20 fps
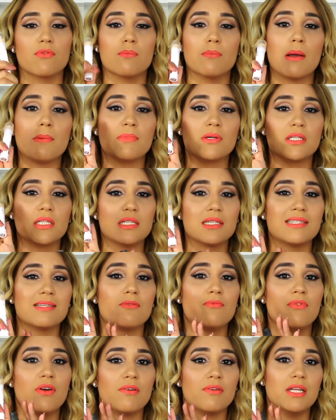Remember, this is
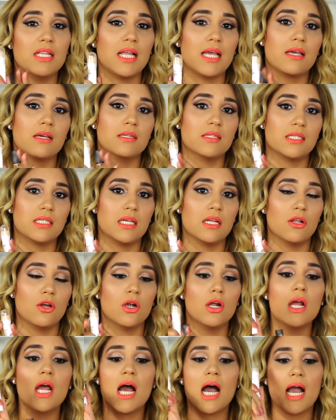a very light concealer.